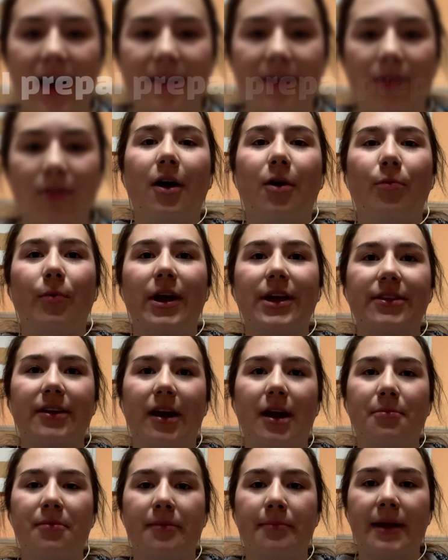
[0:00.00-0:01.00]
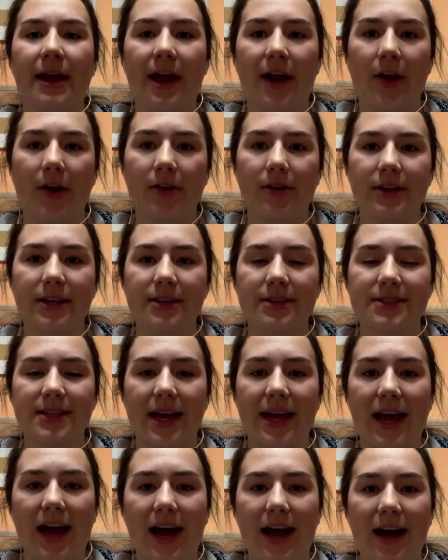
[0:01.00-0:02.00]
A way that I prepared is
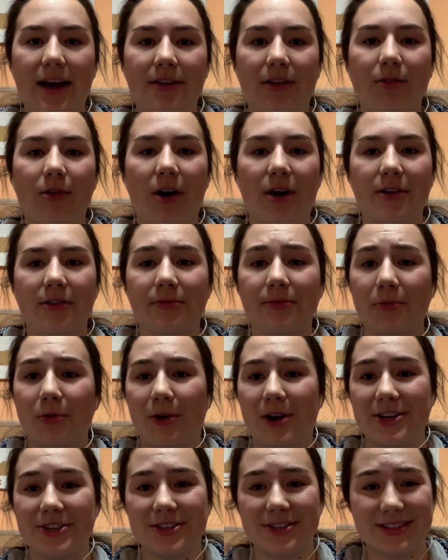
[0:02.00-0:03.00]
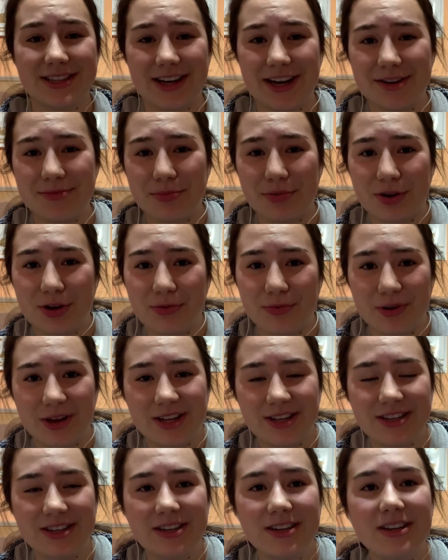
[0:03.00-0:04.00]
I had a lot of questions that I'd
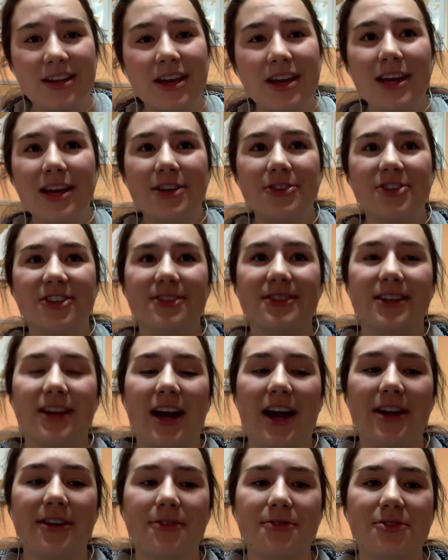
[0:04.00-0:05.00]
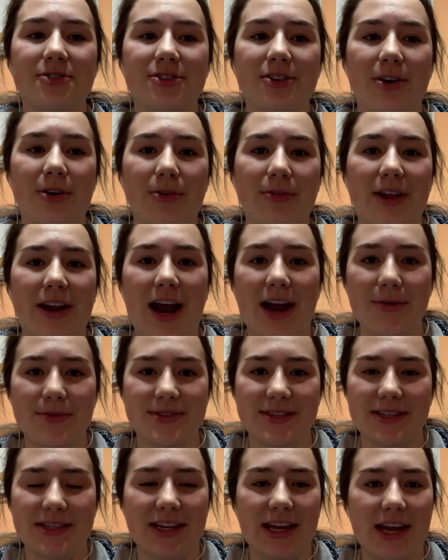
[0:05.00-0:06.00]
pre-written just to kind of show that I
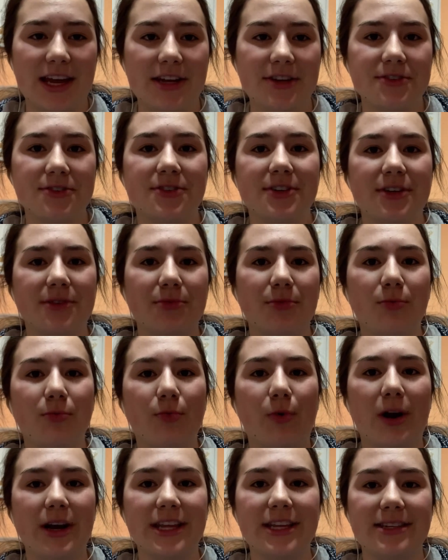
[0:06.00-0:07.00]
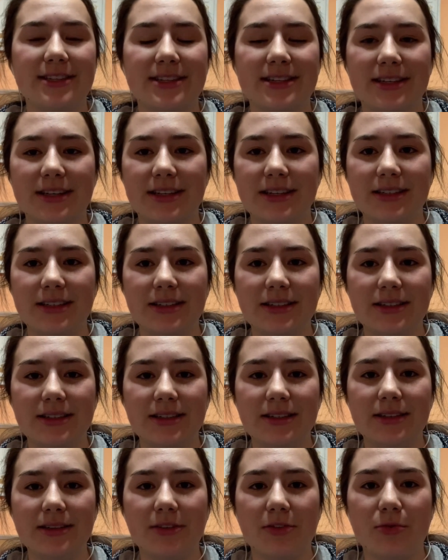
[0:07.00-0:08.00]
was engaged and wanting to
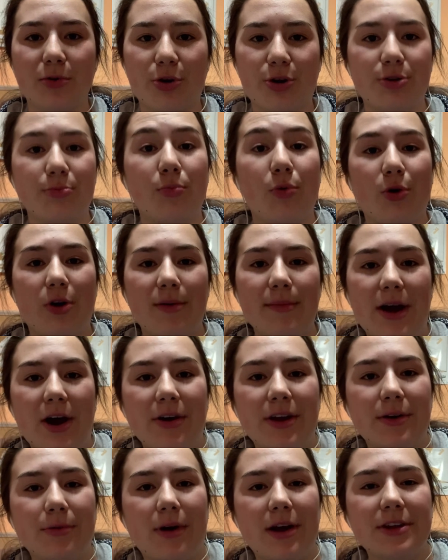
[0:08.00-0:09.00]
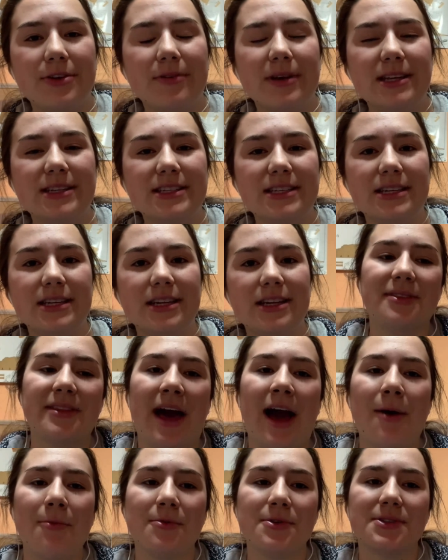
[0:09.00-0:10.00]
learn more about NYUAD.
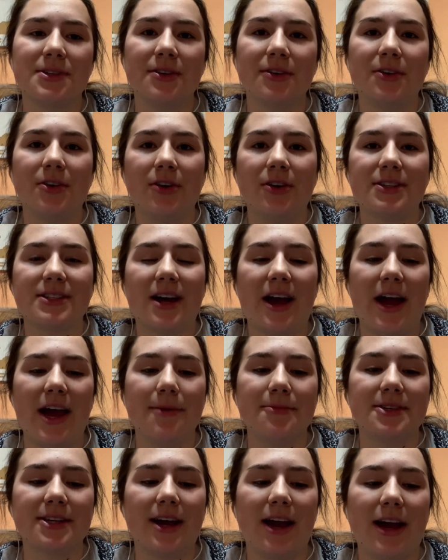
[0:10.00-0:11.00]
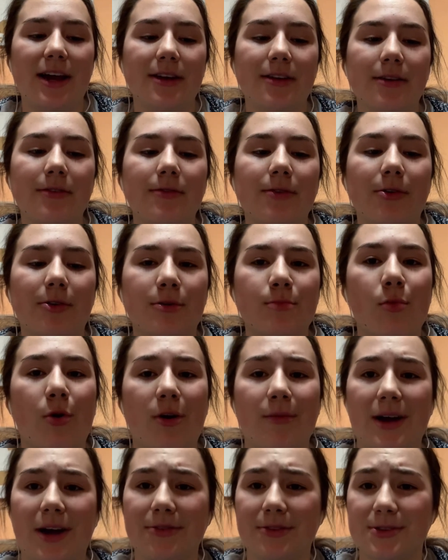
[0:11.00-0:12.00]
That was a good time to kind of learn
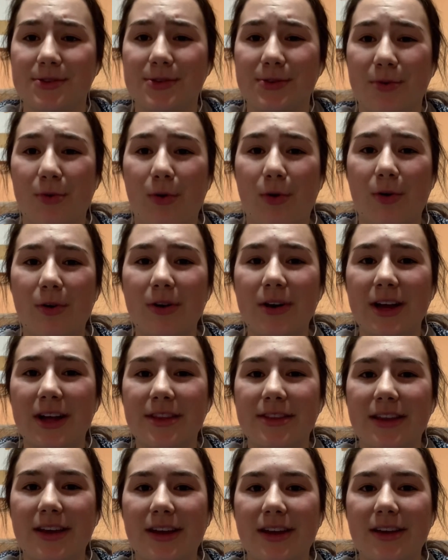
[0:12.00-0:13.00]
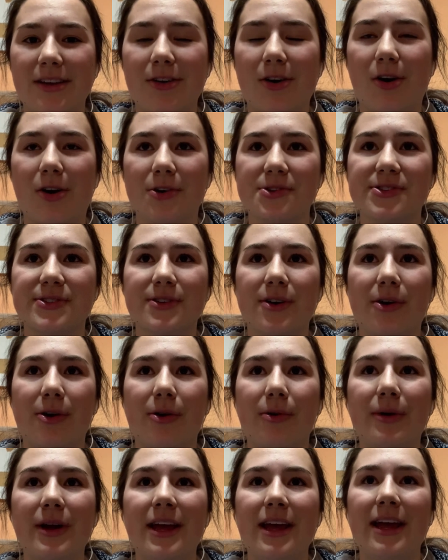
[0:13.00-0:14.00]
more about the school, and then
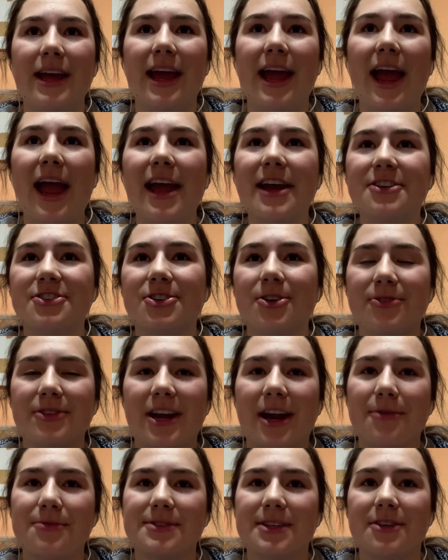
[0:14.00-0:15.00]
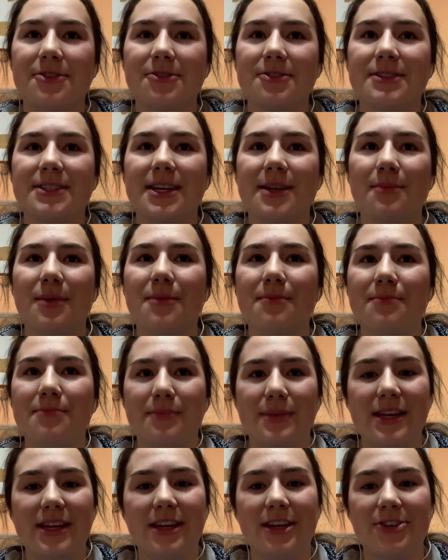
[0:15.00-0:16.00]
also A, show that I was interested, but
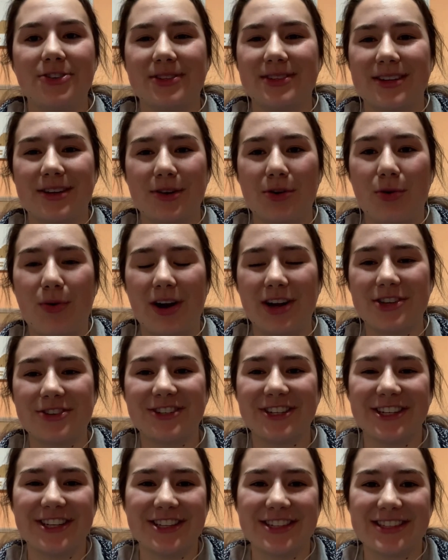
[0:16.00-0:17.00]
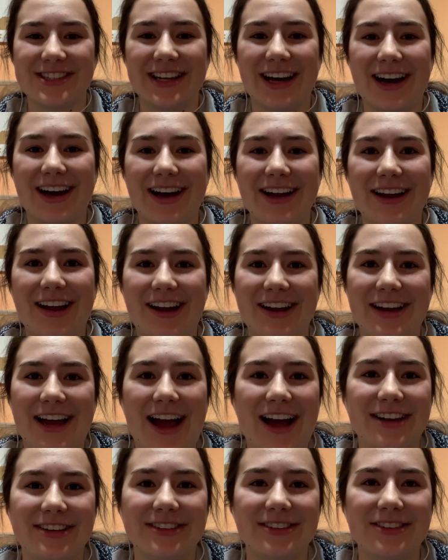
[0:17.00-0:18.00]
B, just get questions that I
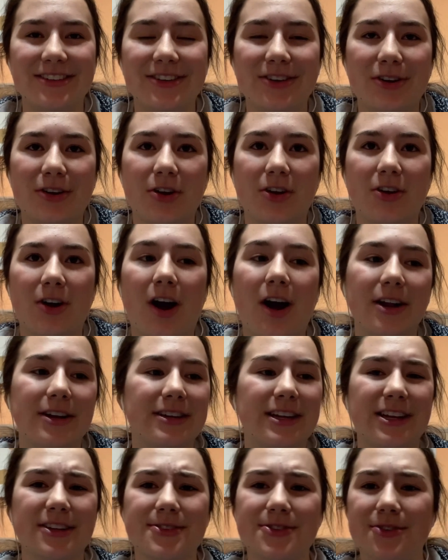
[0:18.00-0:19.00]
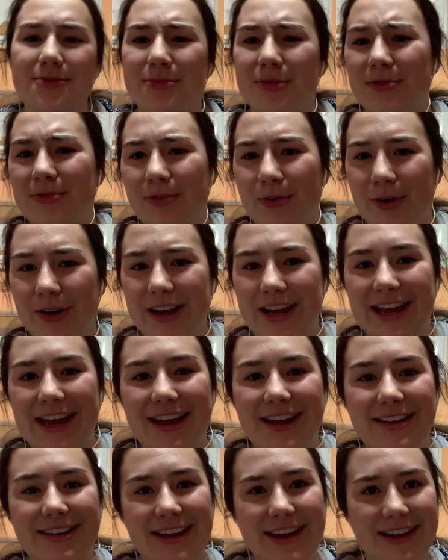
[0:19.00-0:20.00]
hadn't gotten answered
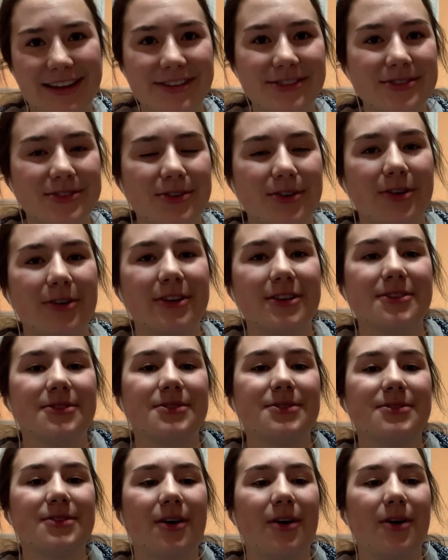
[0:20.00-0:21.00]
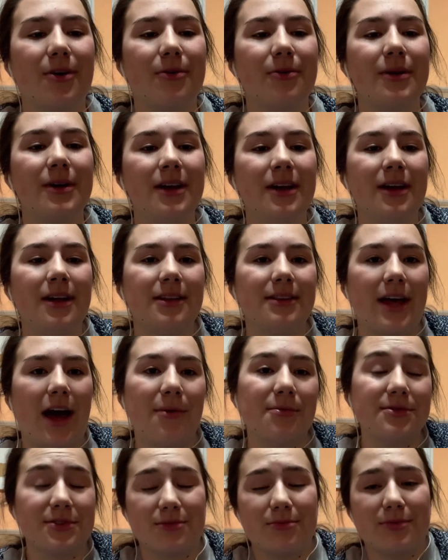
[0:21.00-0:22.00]
beforehand answered, and so
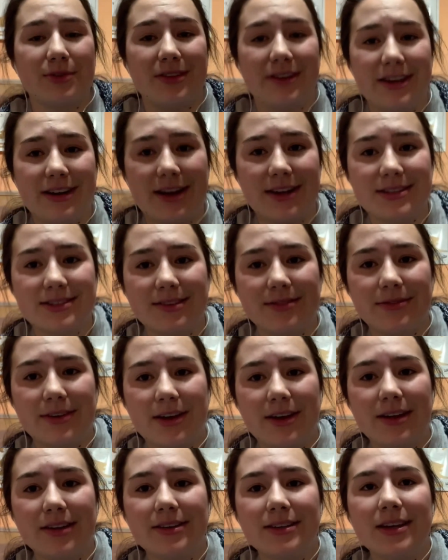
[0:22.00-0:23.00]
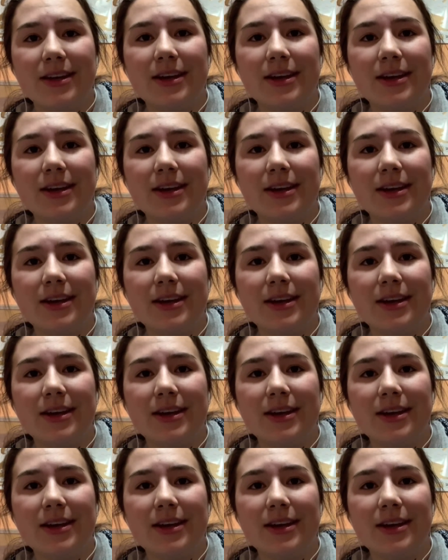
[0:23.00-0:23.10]
that was a really nice event.